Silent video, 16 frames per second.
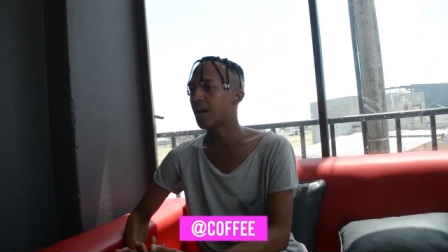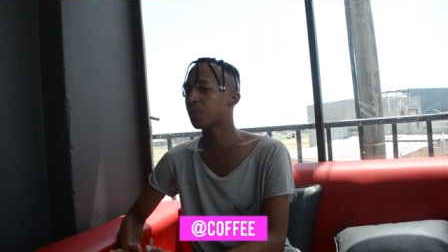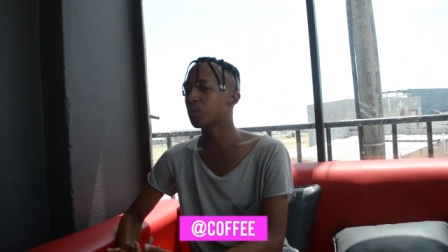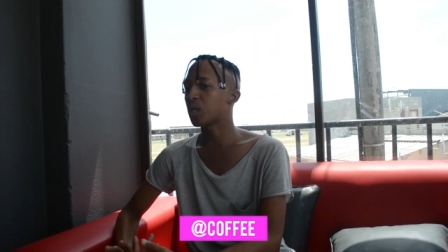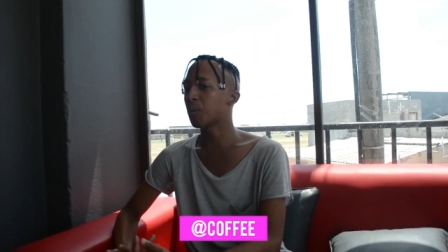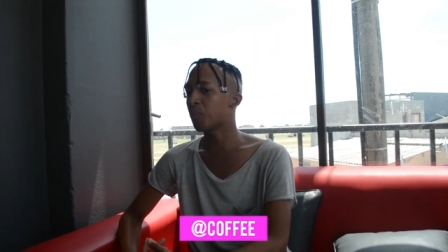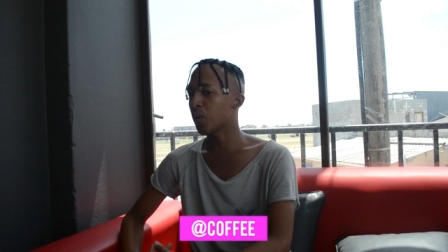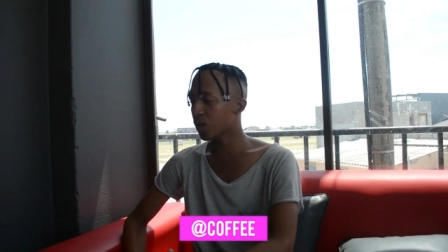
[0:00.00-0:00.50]

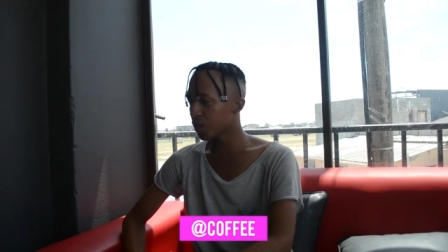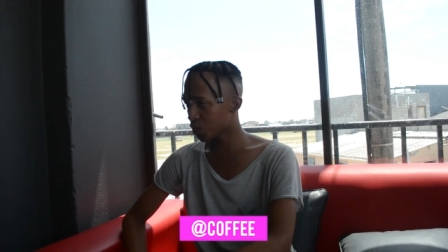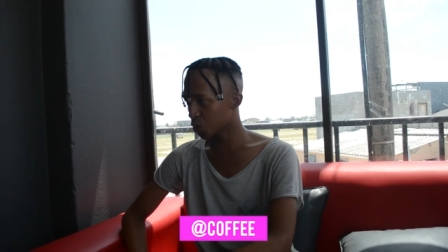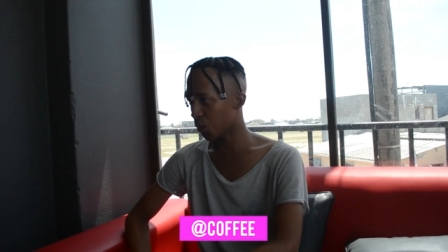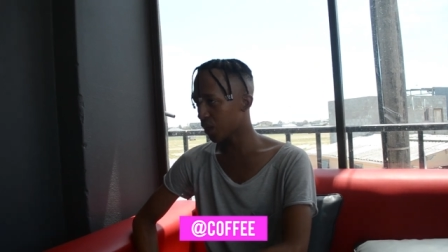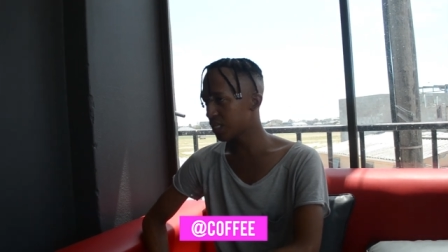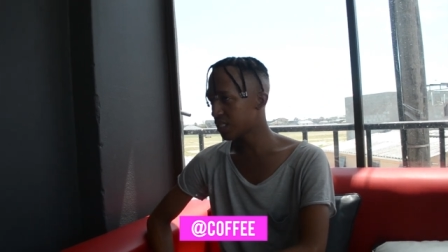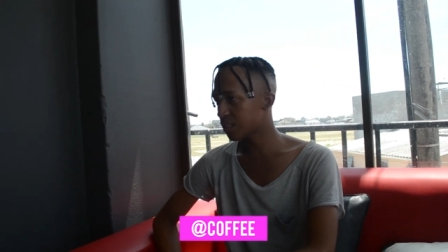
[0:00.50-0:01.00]
I've got a
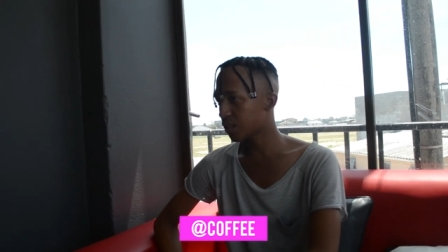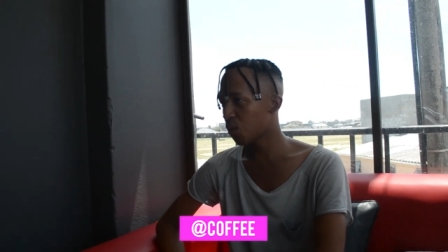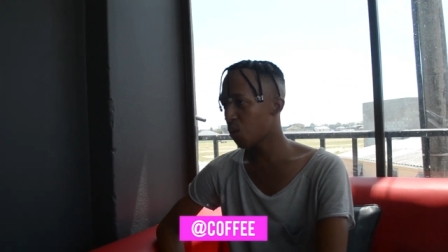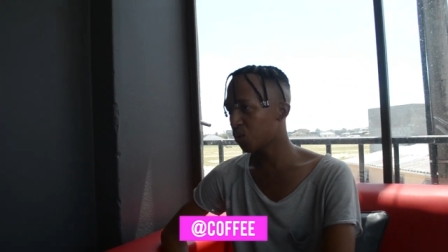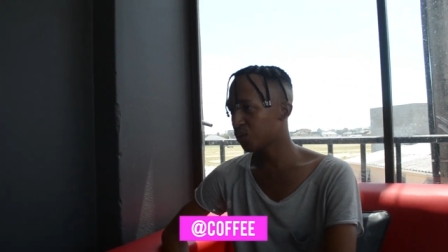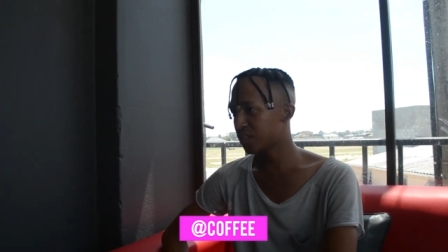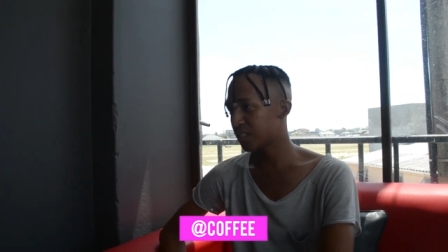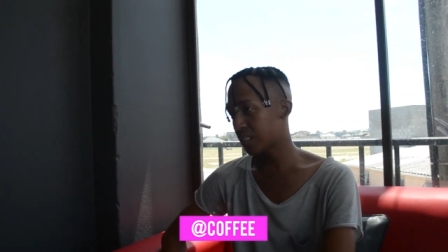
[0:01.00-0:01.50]
burger joint
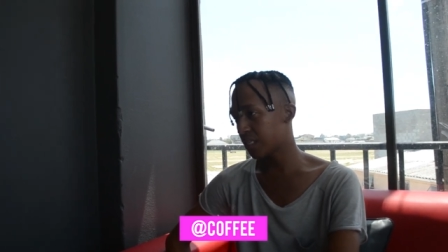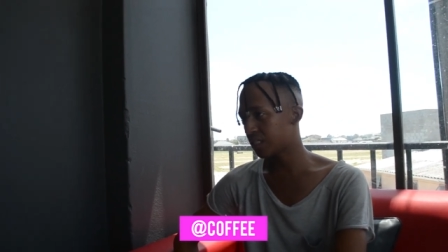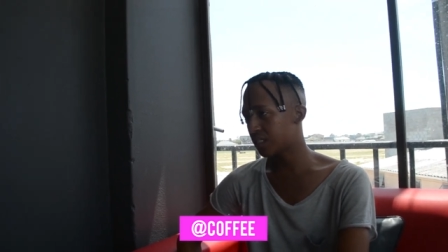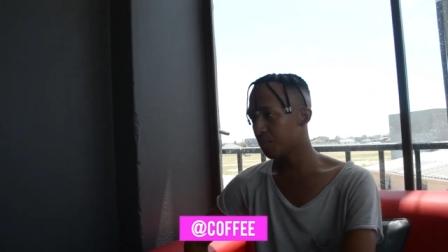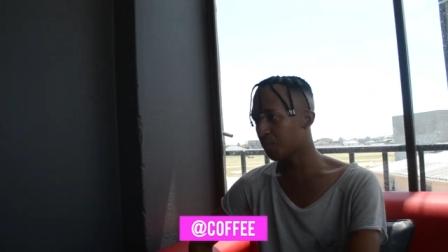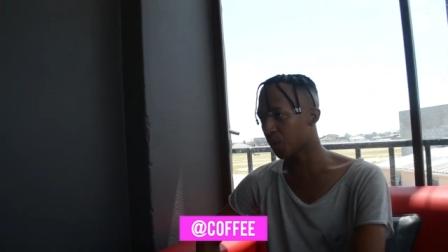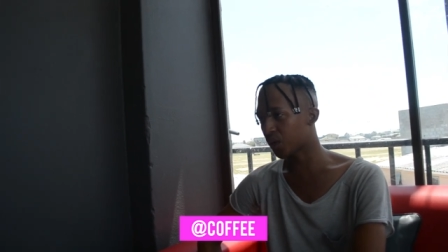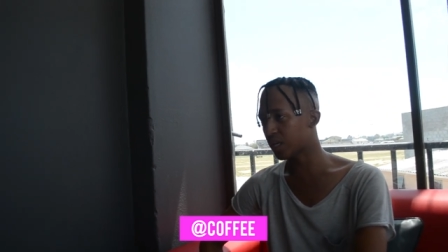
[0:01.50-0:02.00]
called
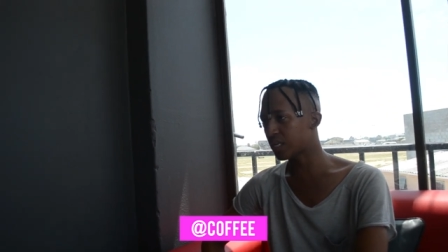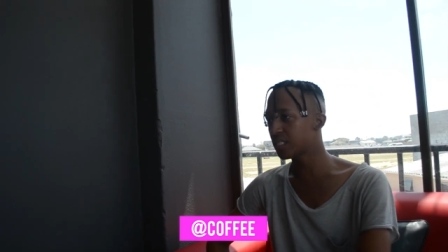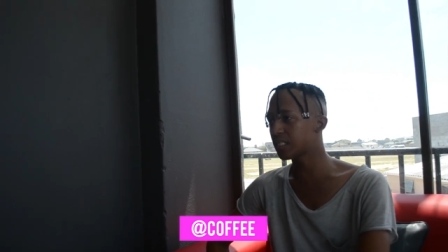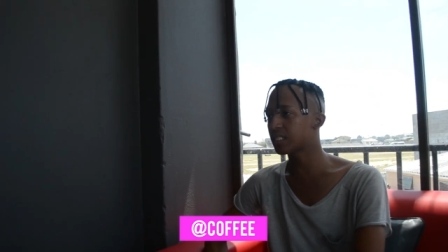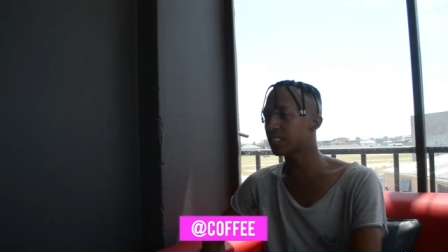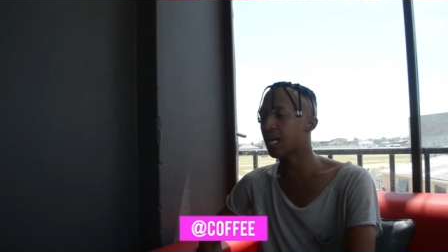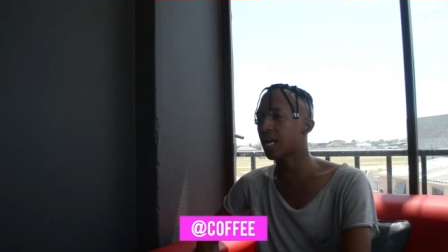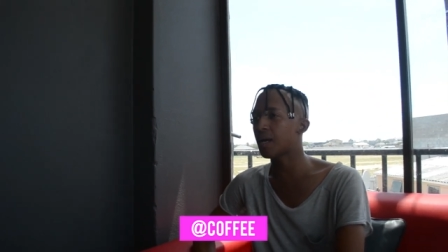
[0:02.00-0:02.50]
TT
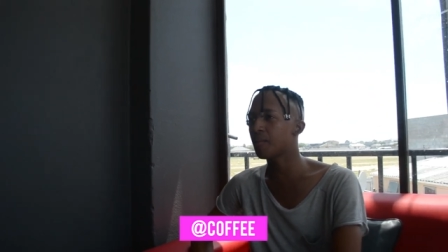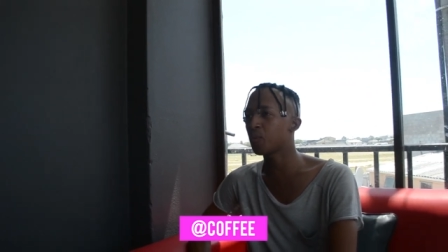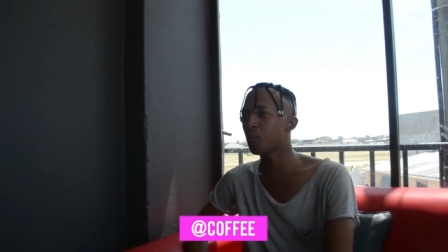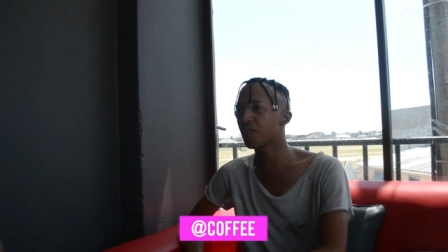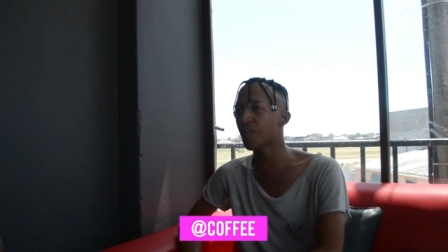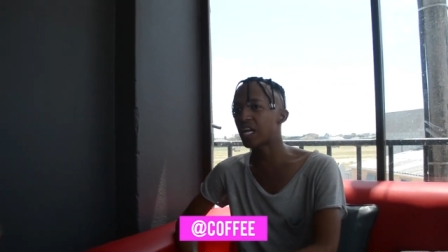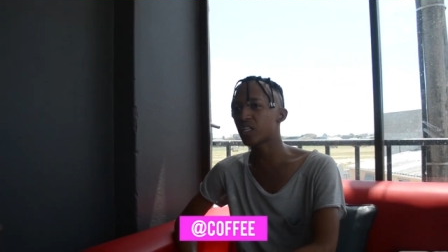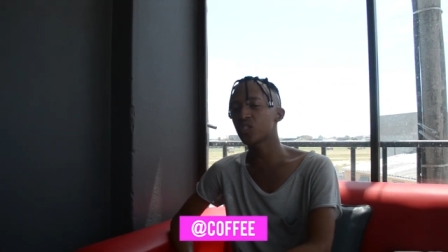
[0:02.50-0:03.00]
Burgers.
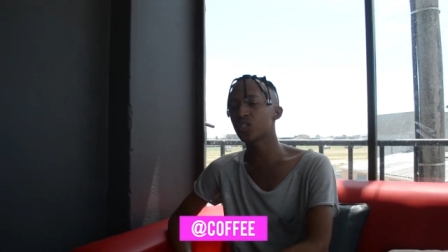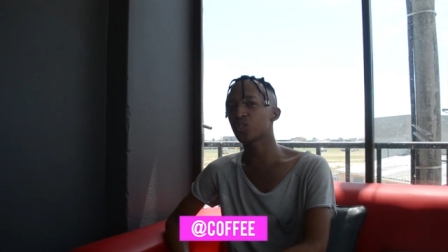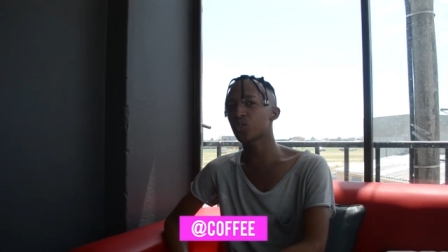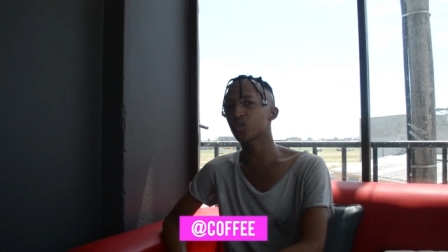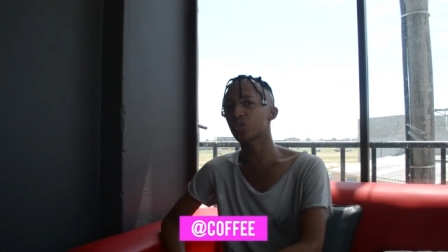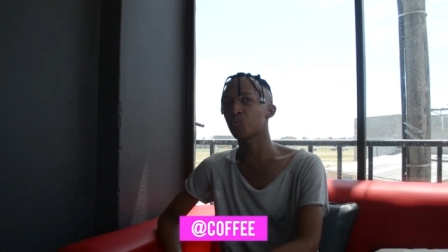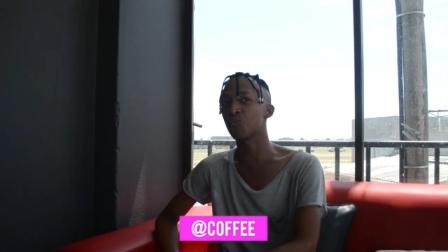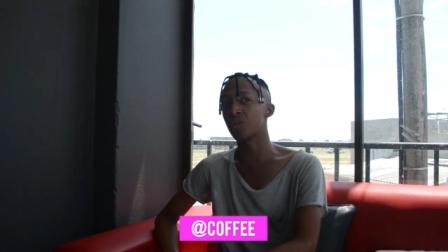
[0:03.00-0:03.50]
Actually
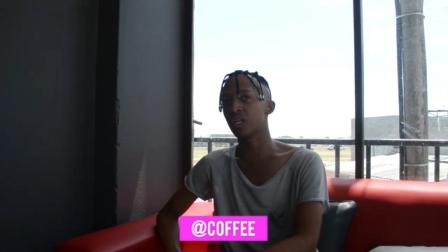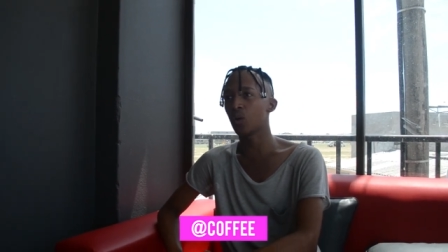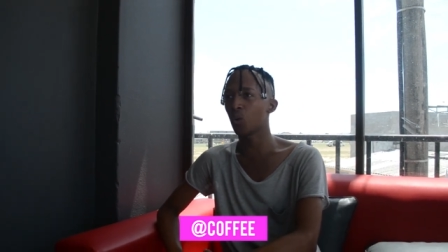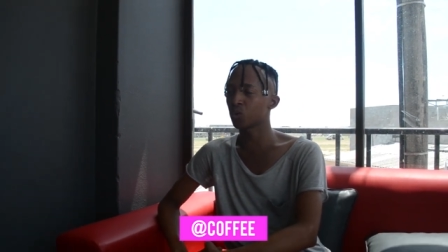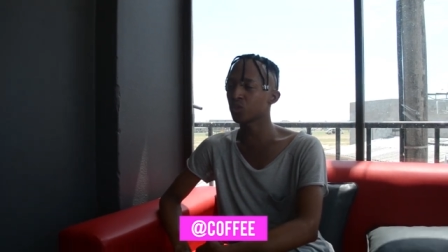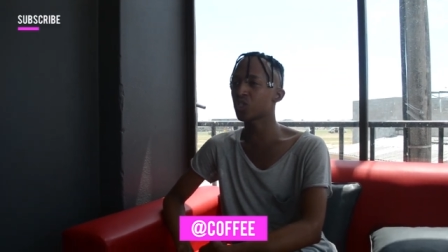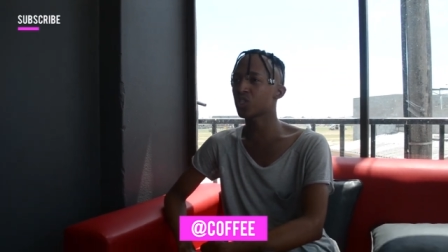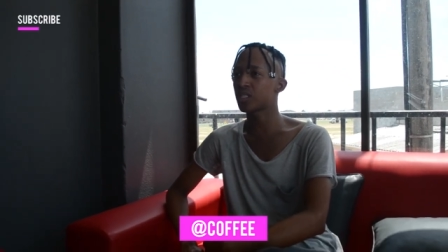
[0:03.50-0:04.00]
just
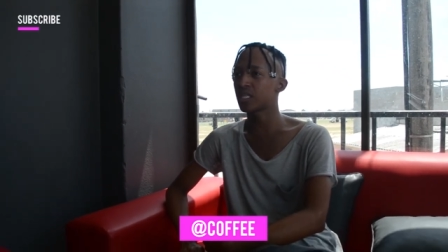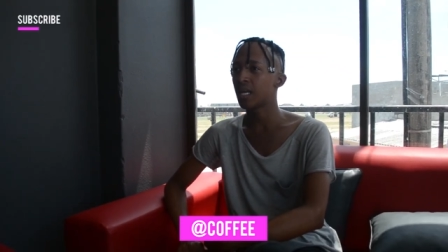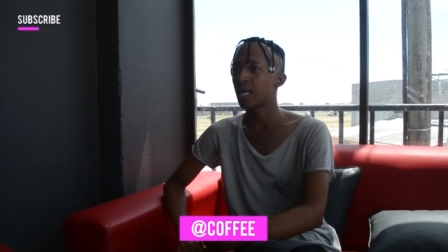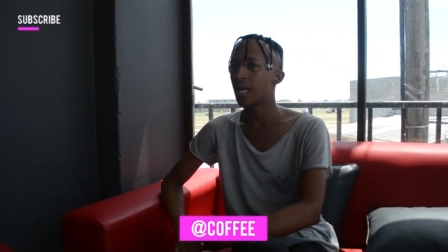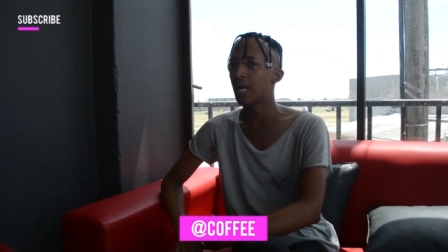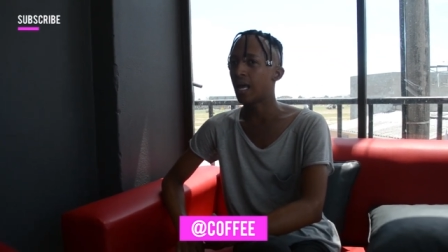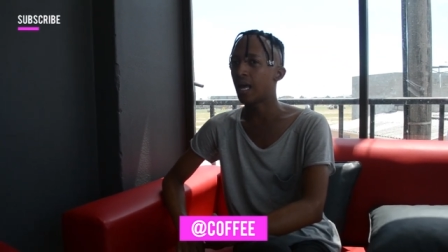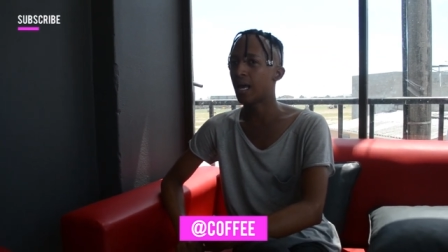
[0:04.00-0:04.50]

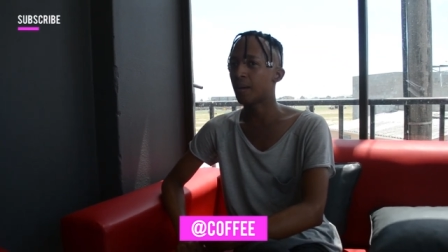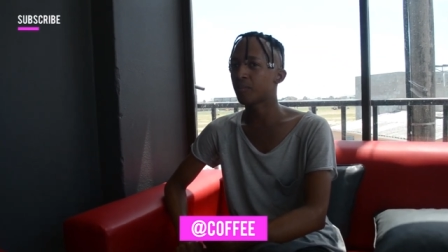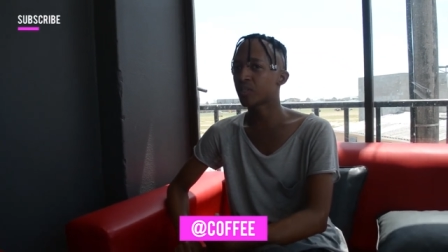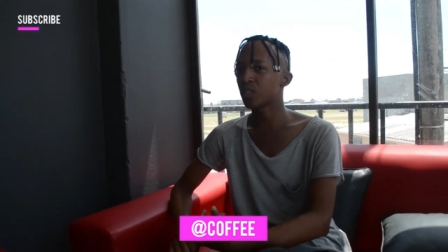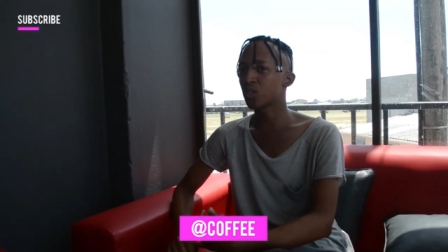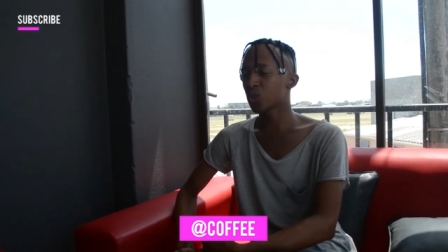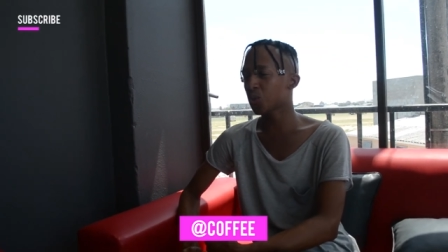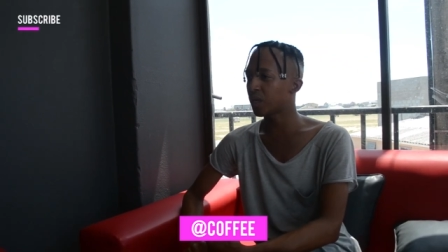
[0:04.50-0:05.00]
relaunched
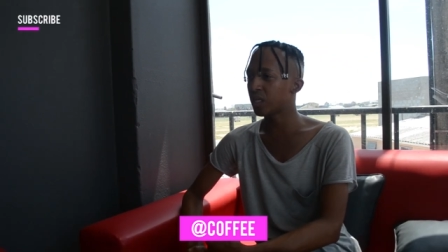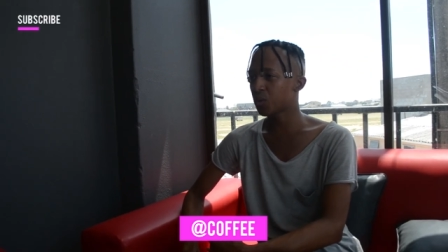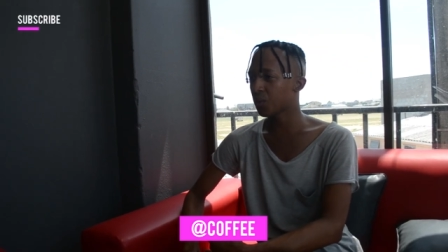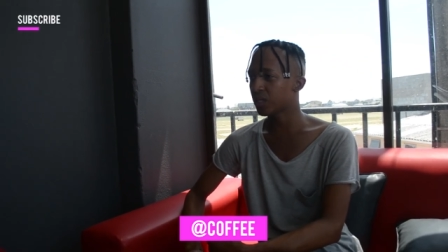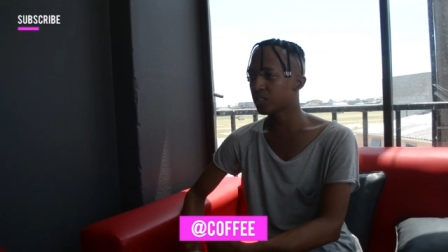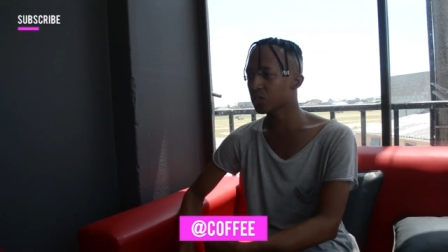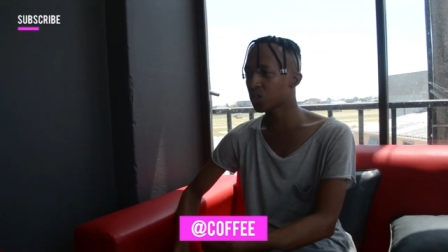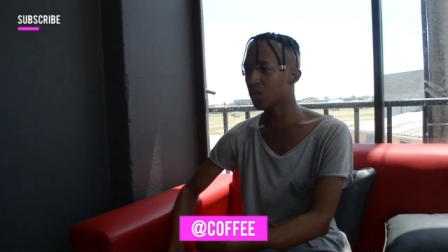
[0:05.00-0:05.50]
since
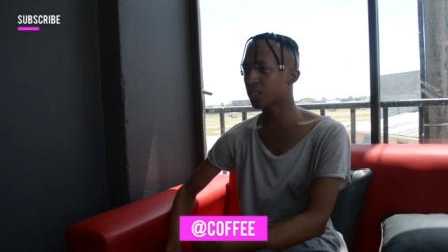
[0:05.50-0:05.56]
2020